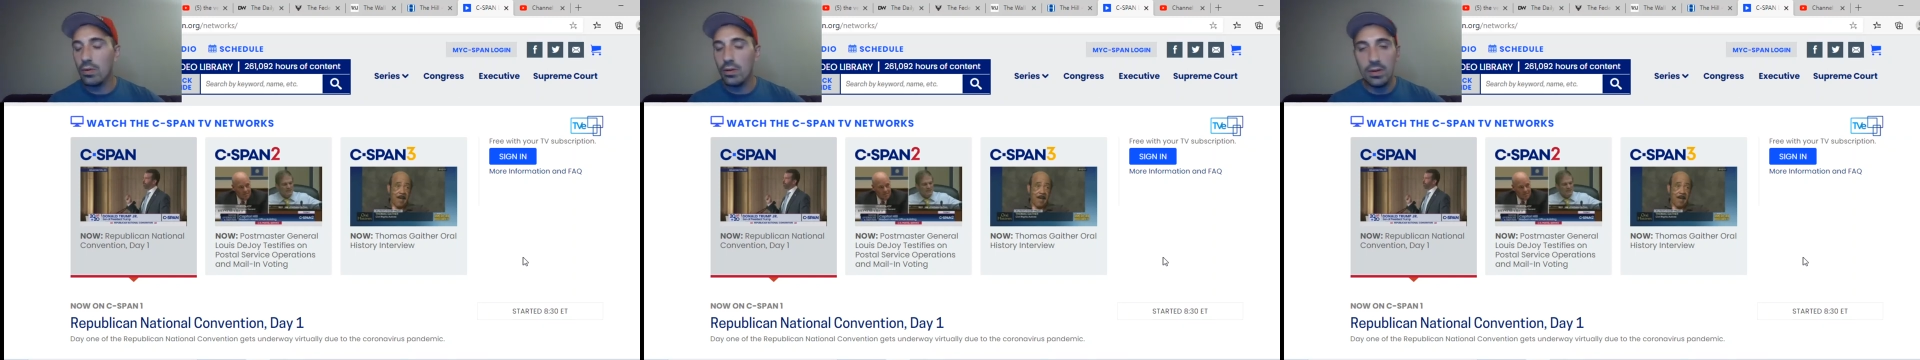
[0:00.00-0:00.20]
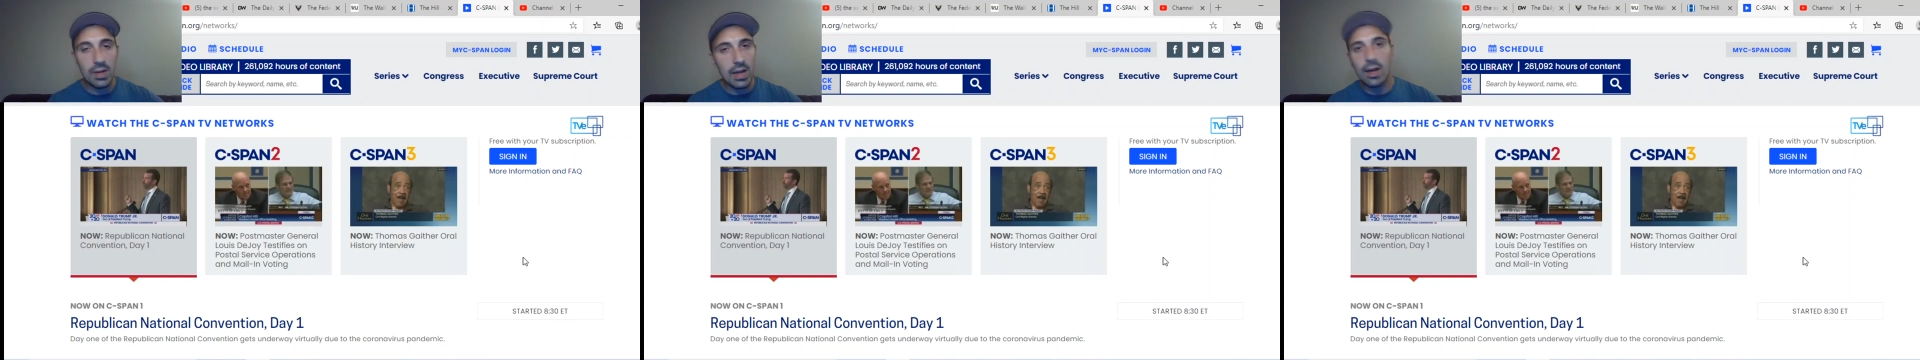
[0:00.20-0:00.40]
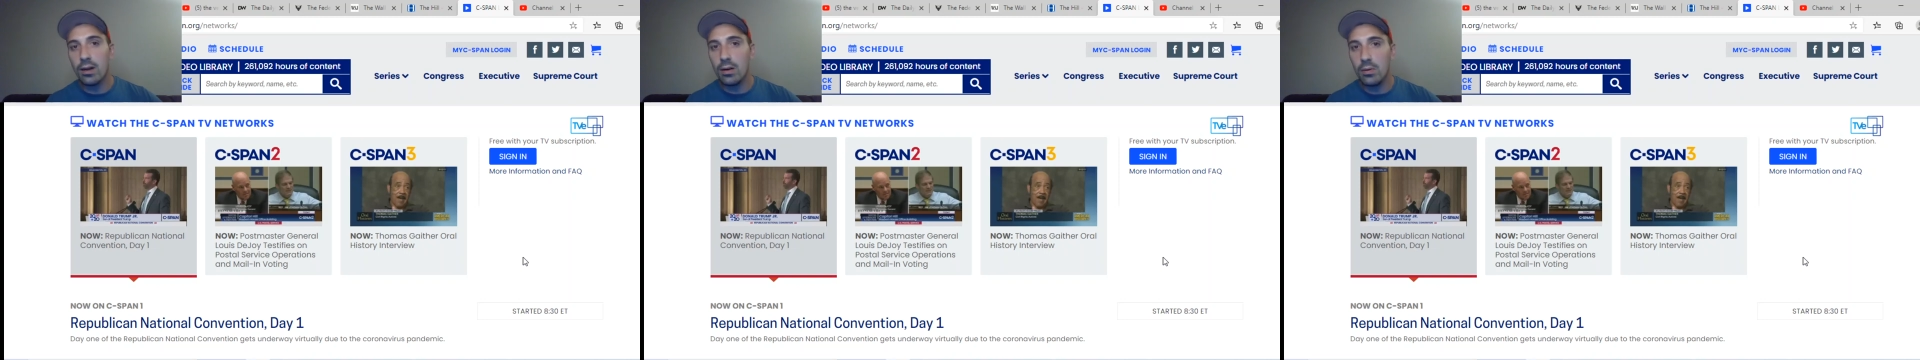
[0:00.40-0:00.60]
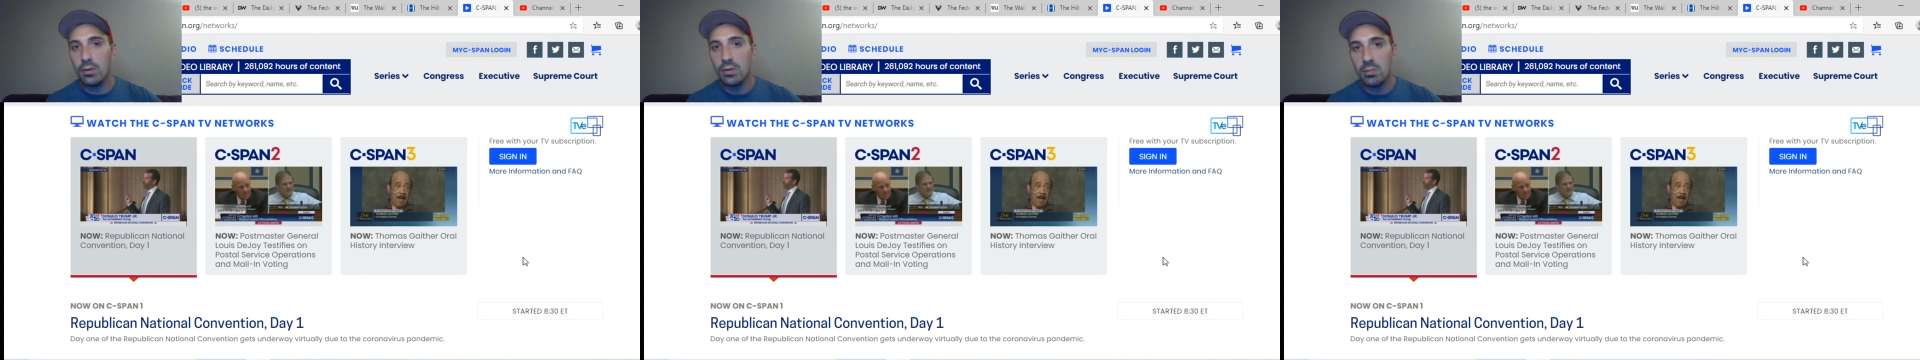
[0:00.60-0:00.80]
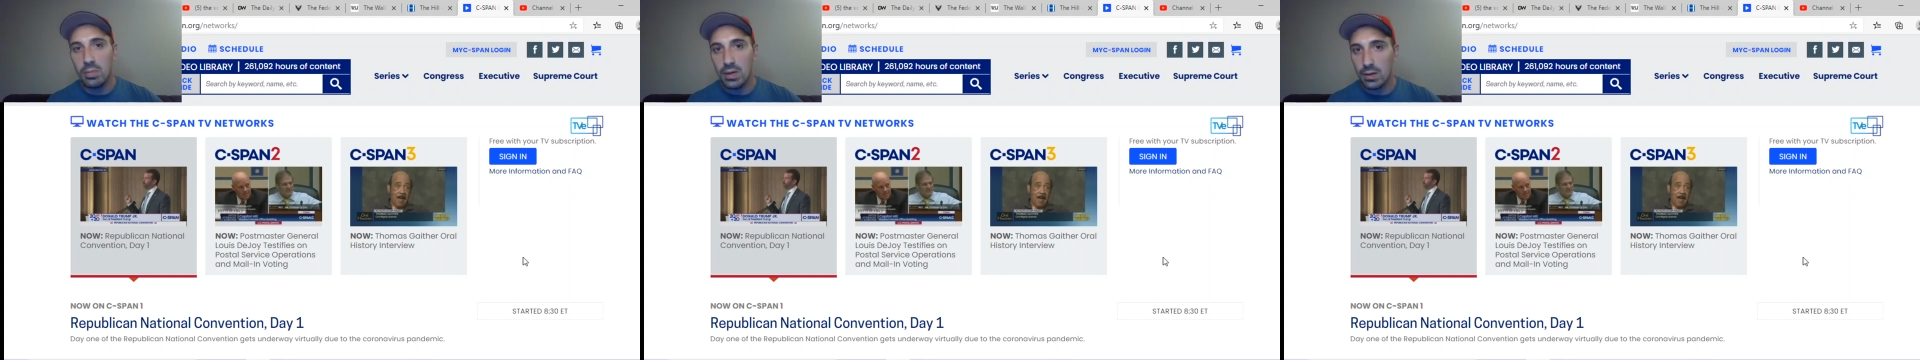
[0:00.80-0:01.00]
they're not going
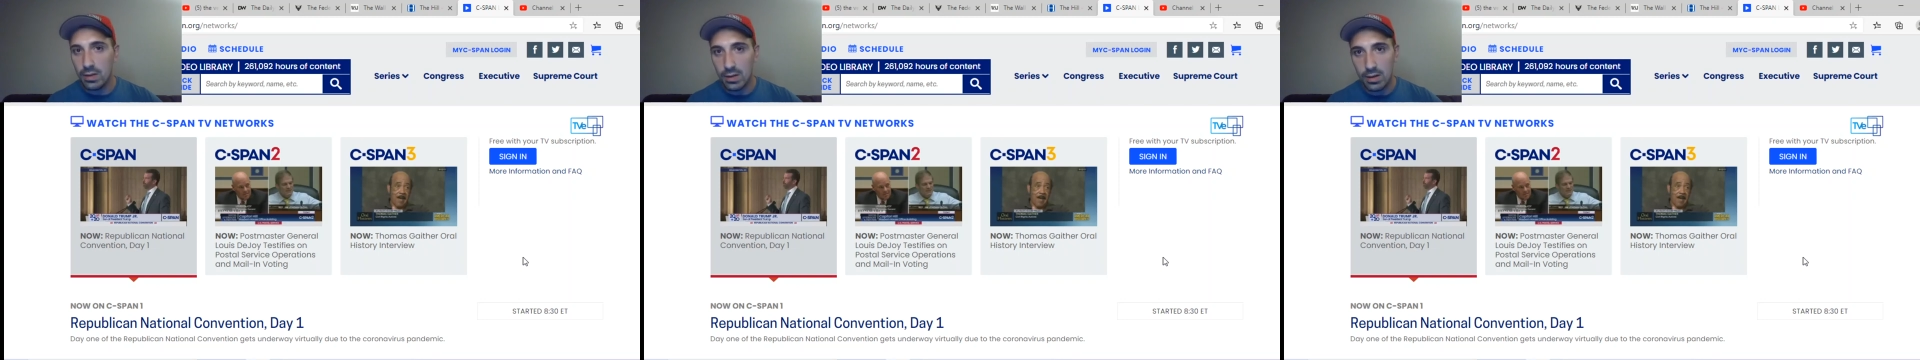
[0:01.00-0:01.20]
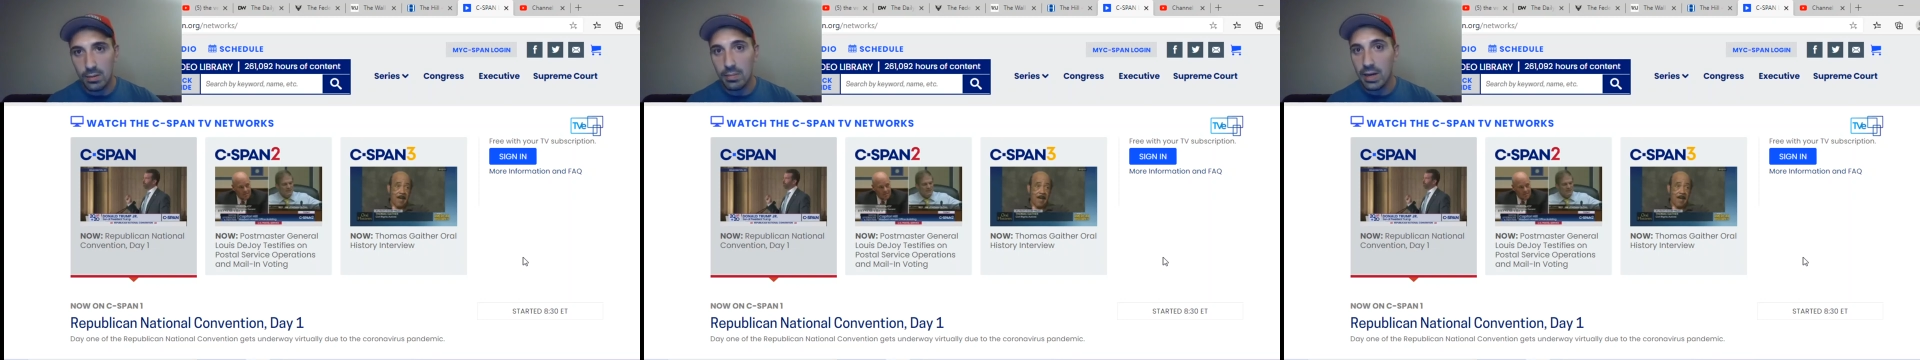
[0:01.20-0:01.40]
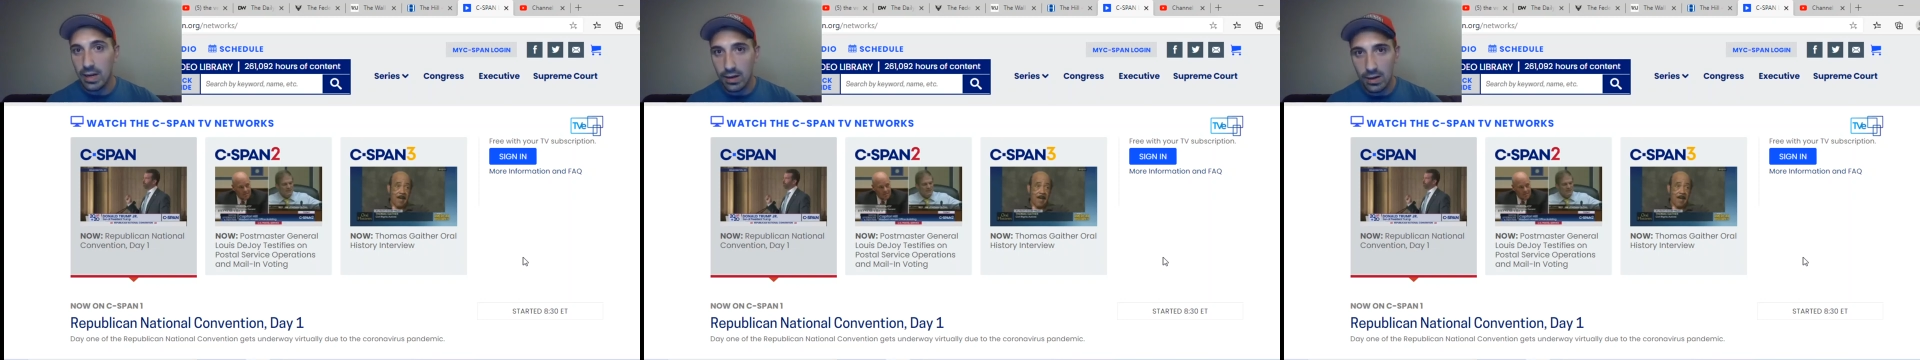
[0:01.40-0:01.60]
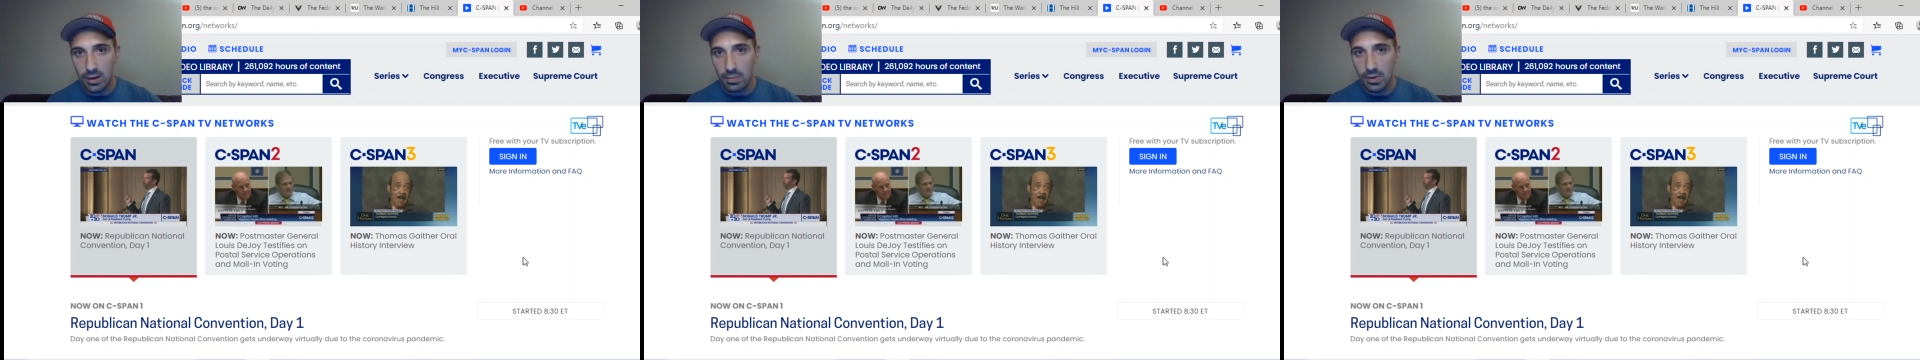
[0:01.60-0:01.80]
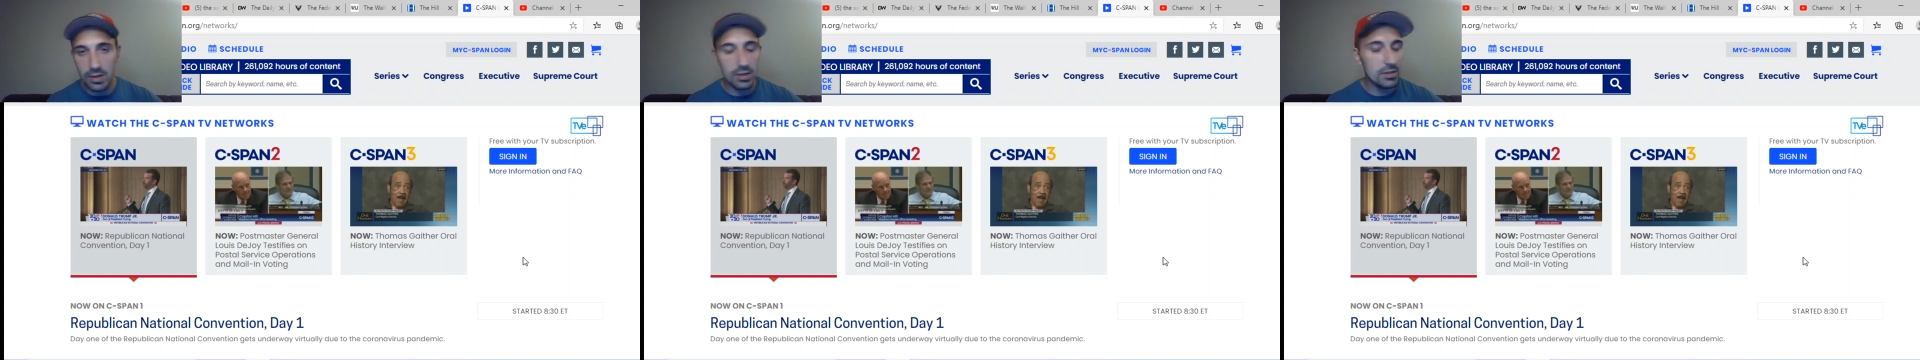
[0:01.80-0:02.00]
to be able to come back
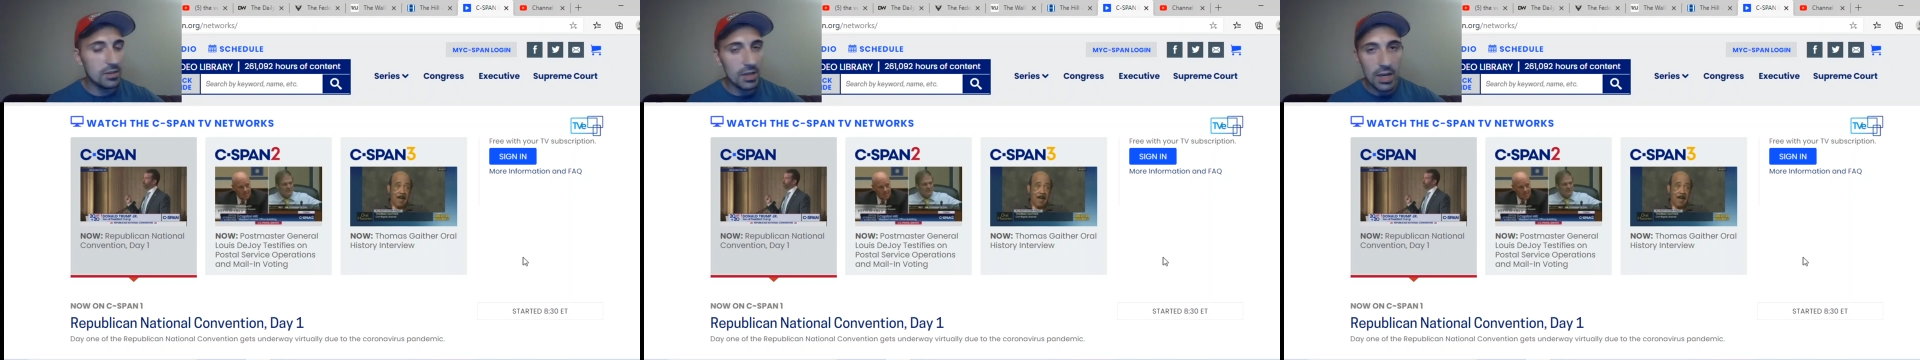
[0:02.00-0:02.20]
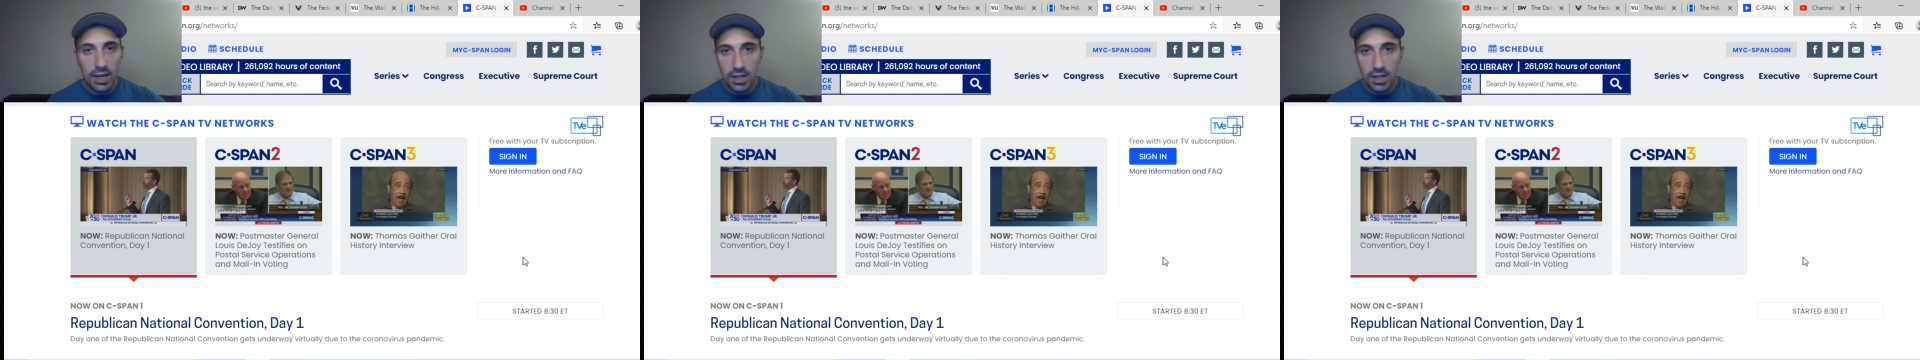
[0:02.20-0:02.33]
up, because